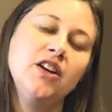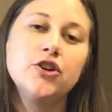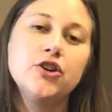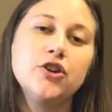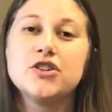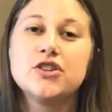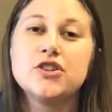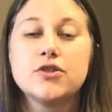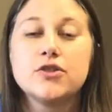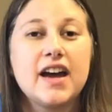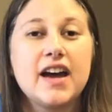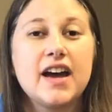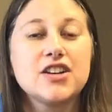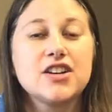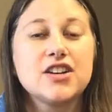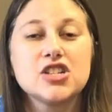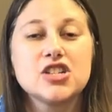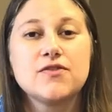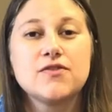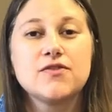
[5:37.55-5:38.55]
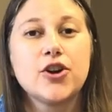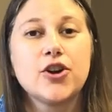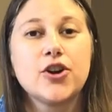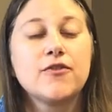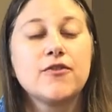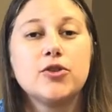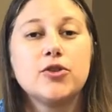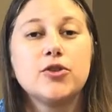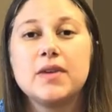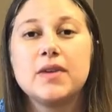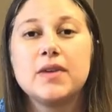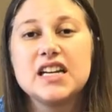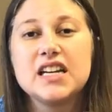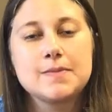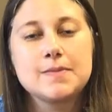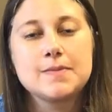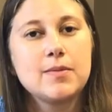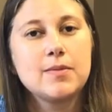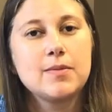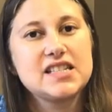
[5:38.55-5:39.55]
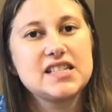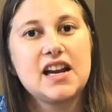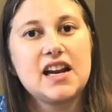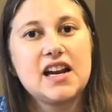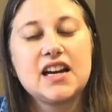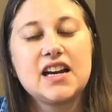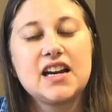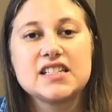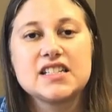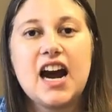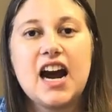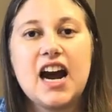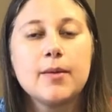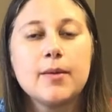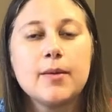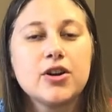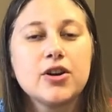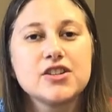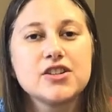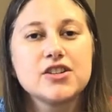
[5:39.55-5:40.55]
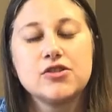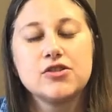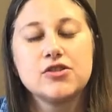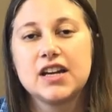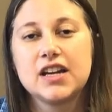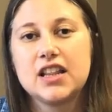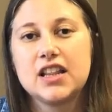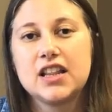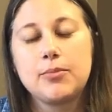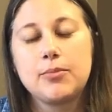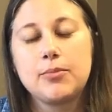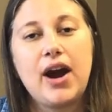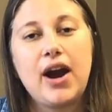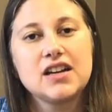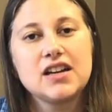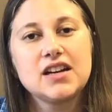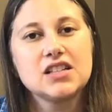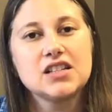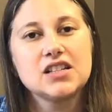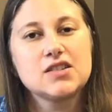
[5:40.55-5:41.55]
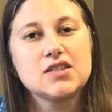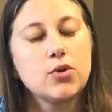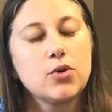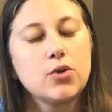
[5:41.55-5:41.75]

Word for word: You can do that just for a few minutes, maybe setting a timer as you get in the practice,